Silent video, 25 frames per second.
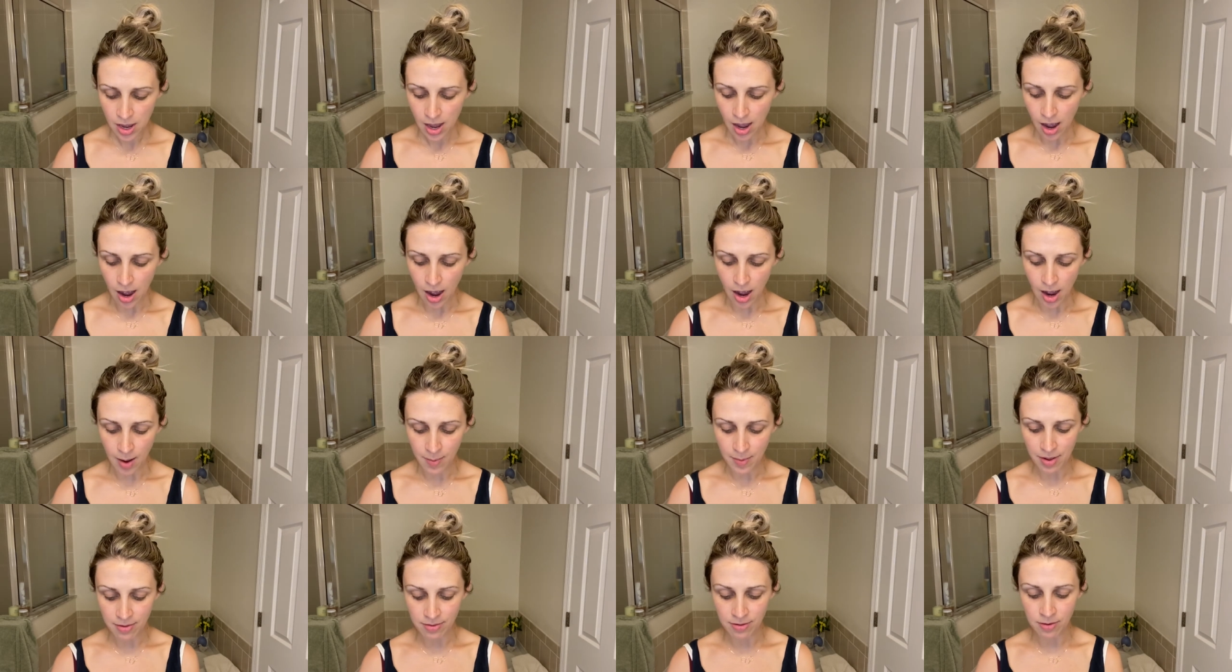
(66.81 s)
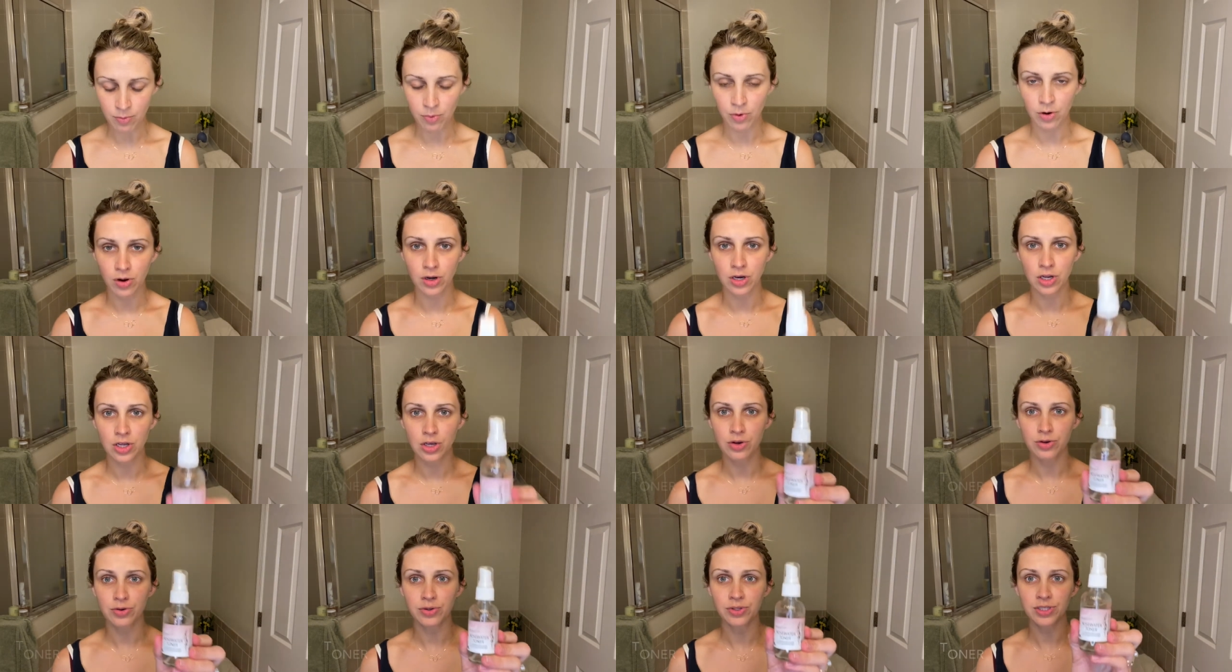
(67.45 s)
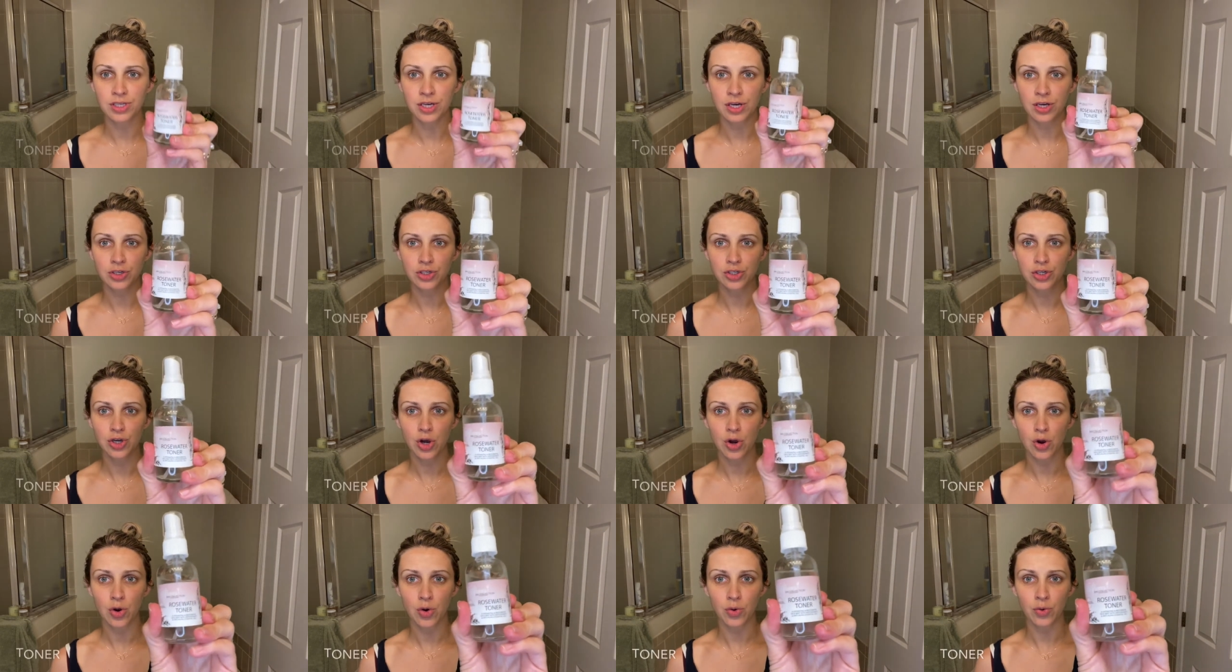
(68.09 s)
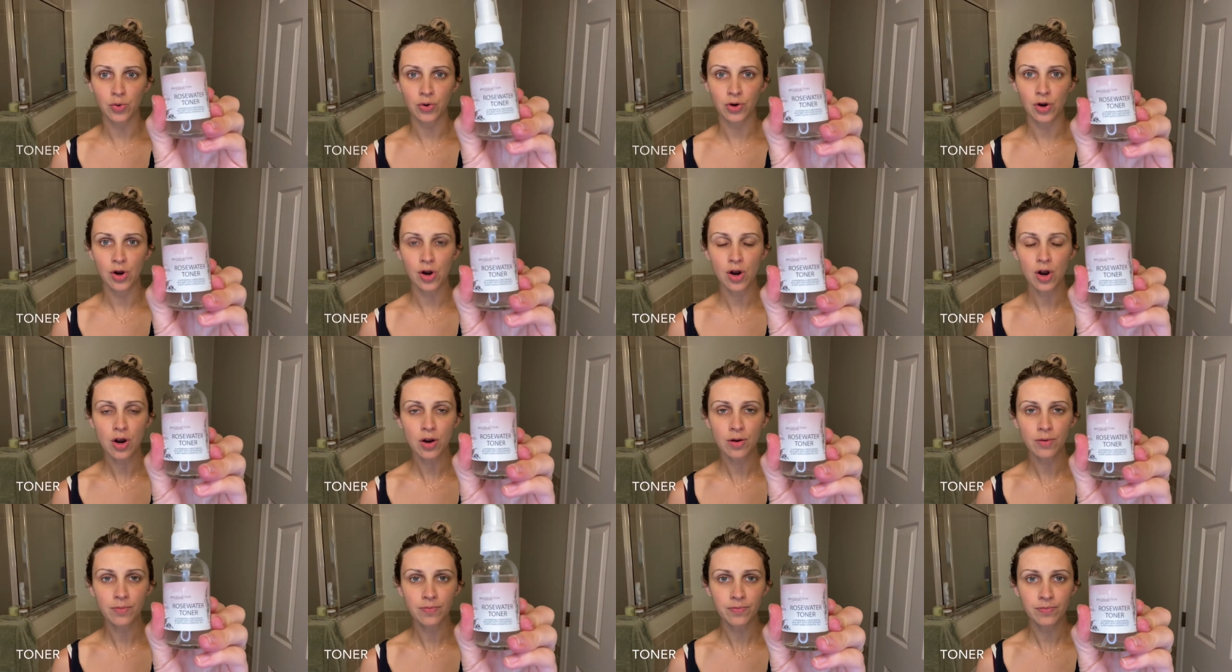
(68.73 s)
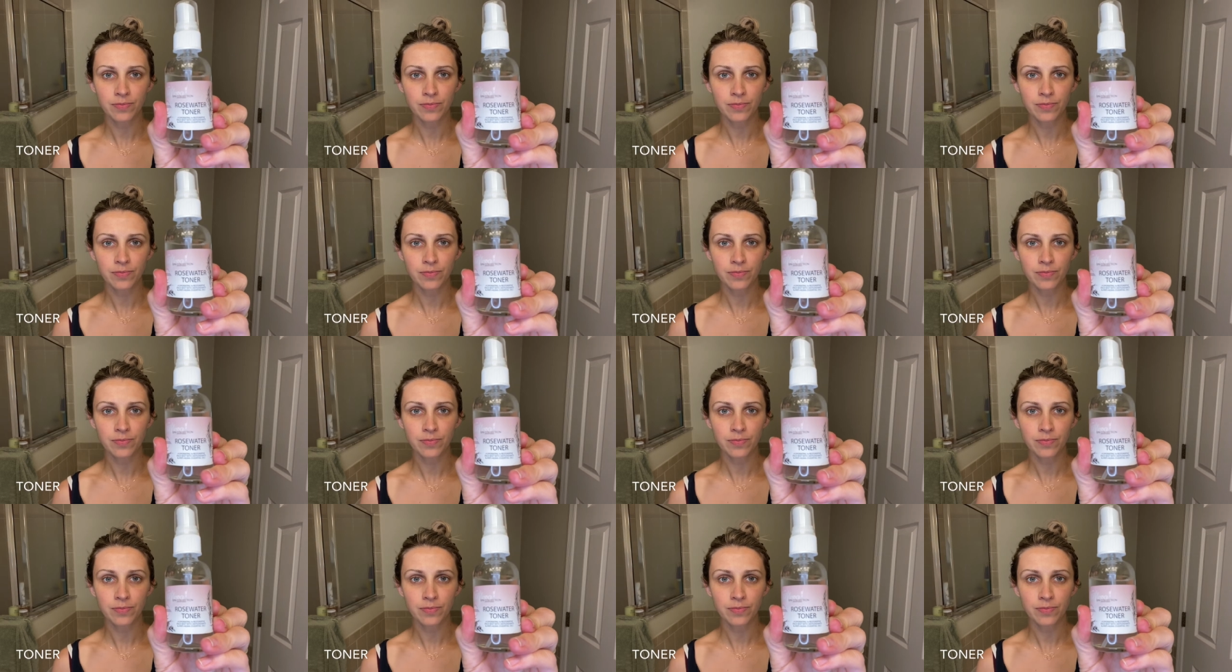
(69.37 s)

And then we're gonna use a toner.